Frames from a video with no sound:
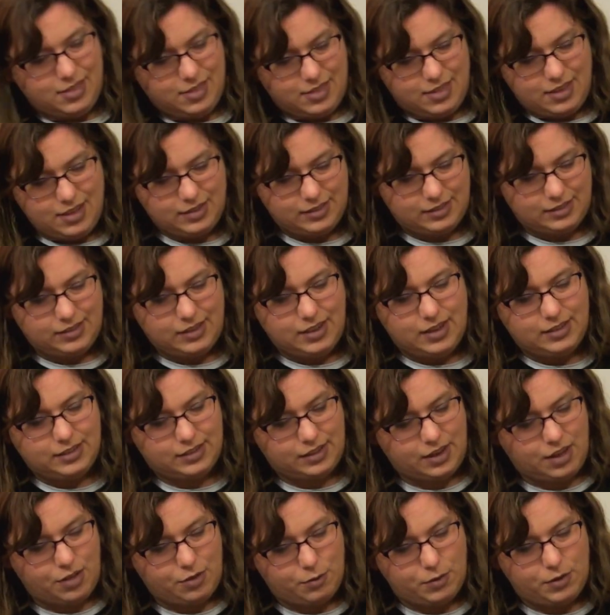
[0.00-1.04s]
This is
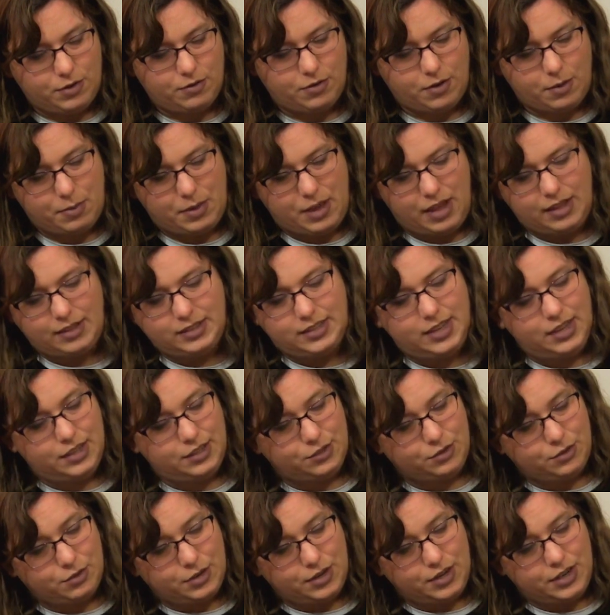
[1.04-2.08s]
another one from the antique
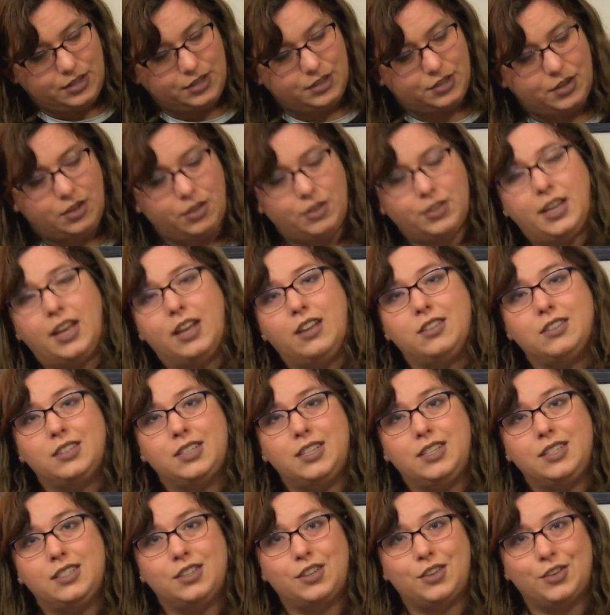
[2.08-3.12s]
store. It is called
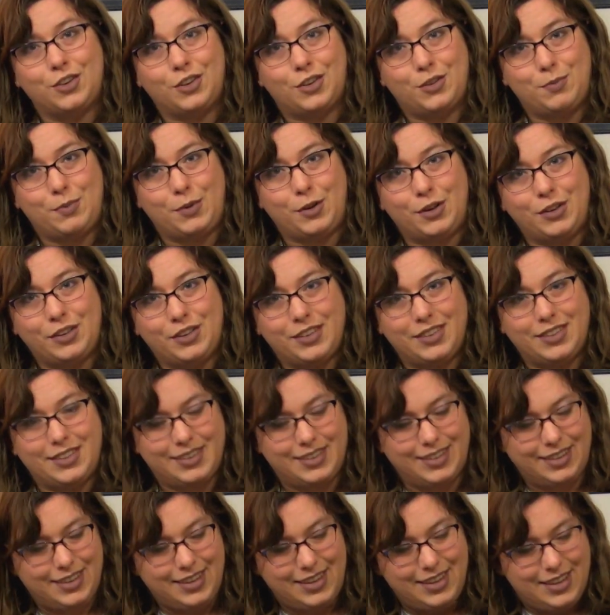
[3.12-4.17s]
Elsie's Cookbook.
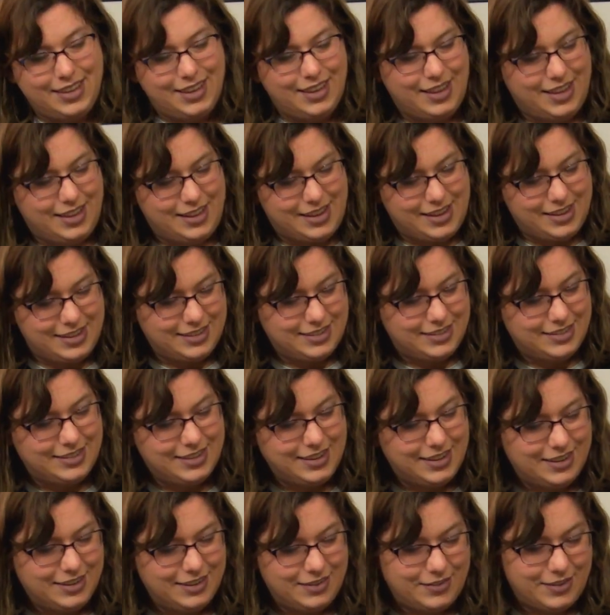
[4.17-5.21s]
It is
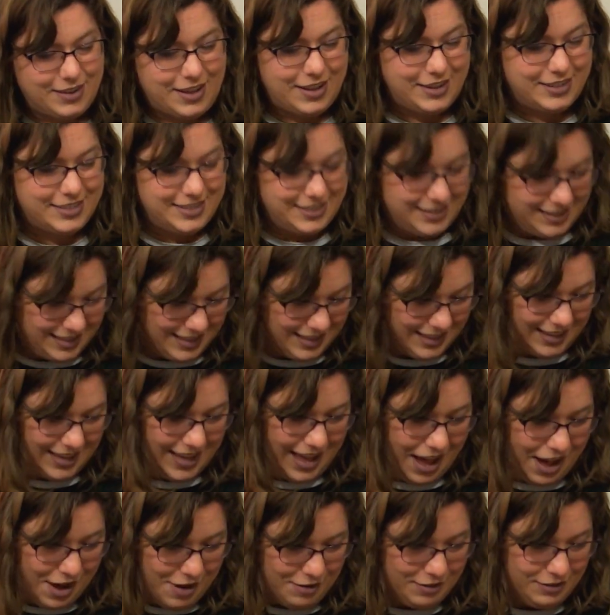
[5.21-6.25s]
for Elsie the
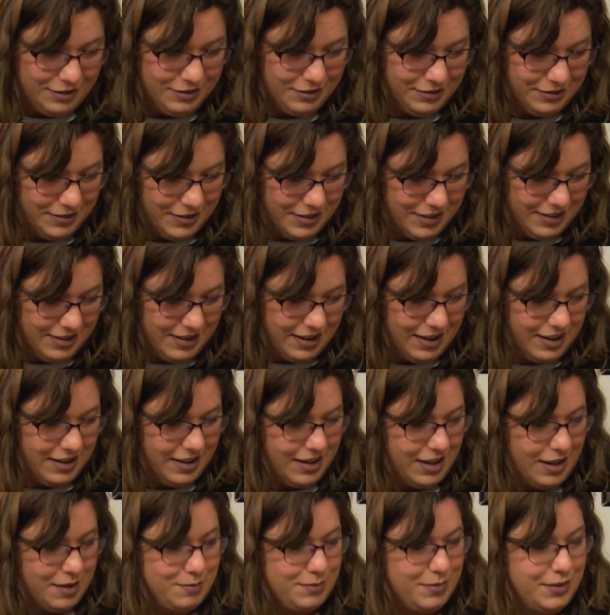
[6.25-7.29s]
cow, for the dairy
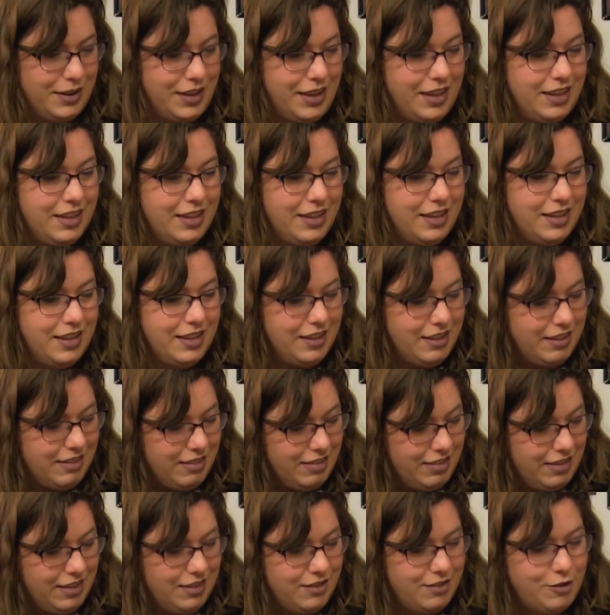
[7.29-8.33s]
company.
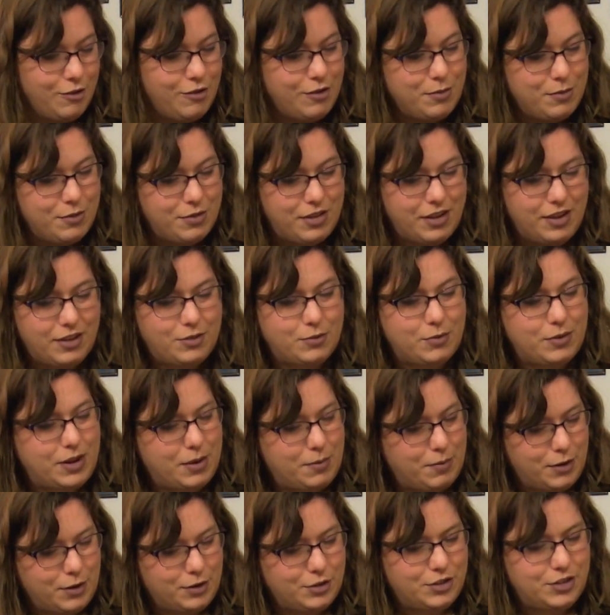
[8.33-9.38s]
The adorable thing is when I
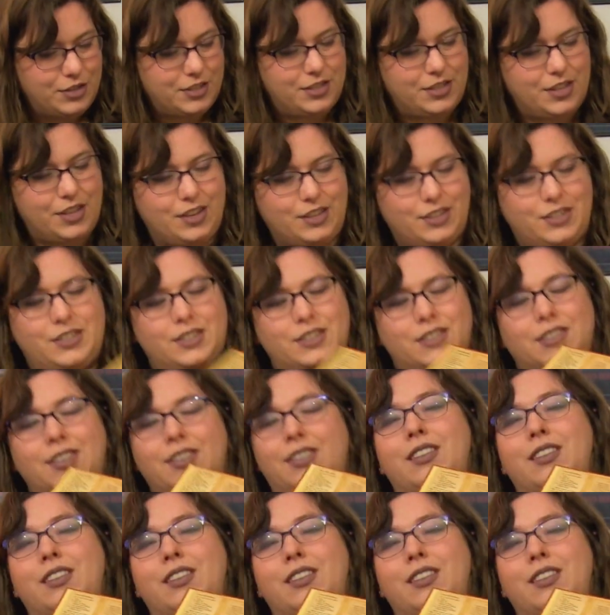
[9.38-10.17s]
purchased this,